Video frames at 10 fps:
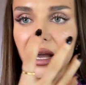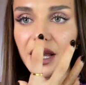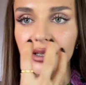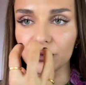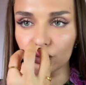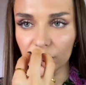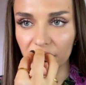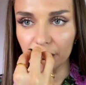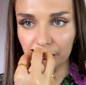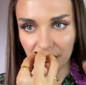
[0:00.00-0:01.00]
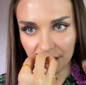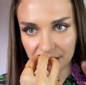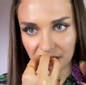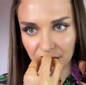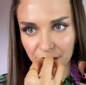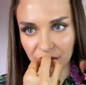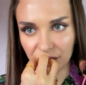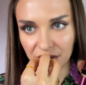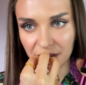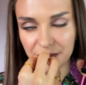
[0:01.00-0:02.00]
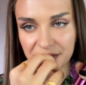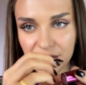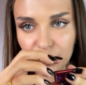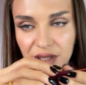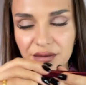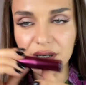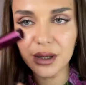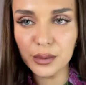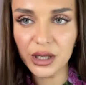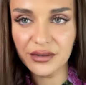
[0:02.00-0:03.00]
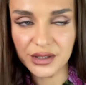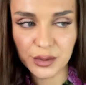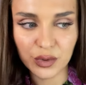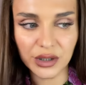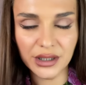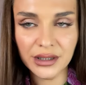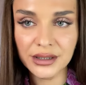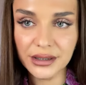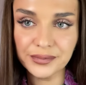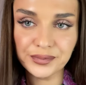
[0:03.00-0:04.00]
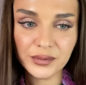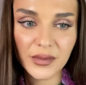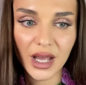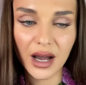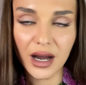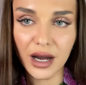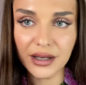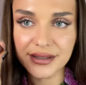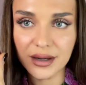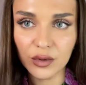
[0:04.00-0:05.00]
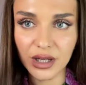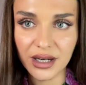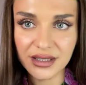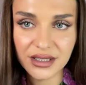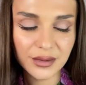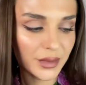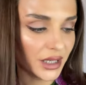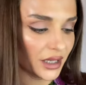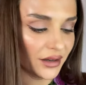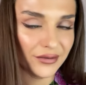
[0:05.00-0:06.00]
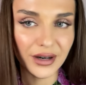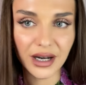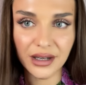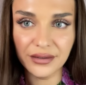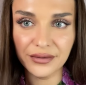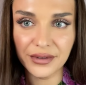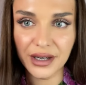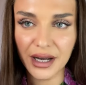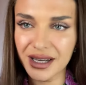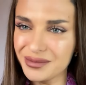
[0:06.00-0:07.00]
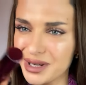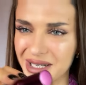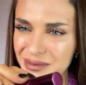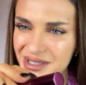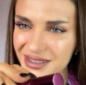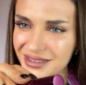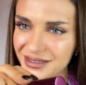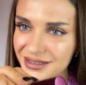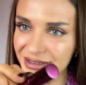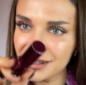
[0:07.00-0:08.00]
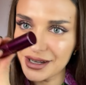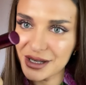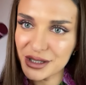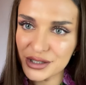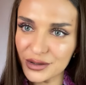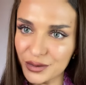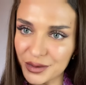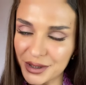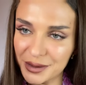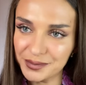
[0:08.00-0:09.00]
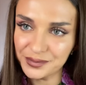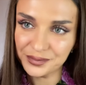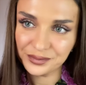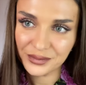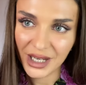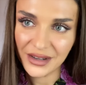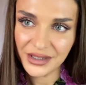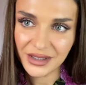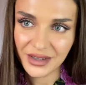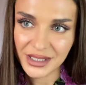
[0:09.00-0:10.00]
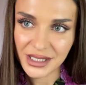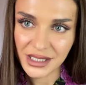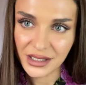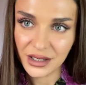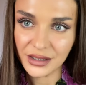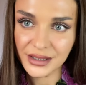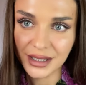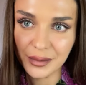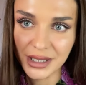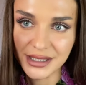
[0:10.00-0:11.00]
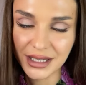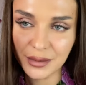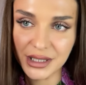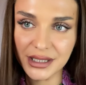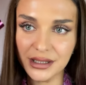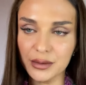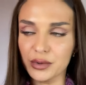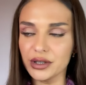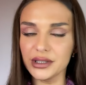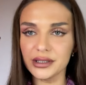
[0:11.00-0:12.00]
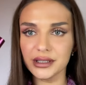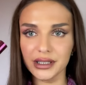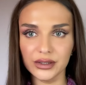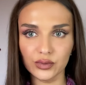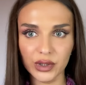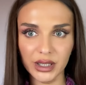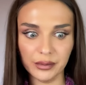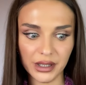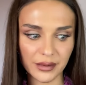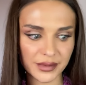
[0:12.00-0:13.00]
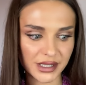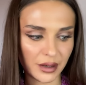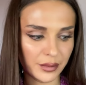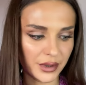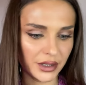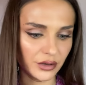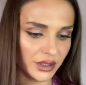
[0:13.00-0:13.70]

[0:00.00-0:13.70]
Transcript: and it really plumps up your lips. So whenever I apply this product, someone asks me if I've had my lips done. So I think that says a lot. Amazing, amazing product. It really plumps up your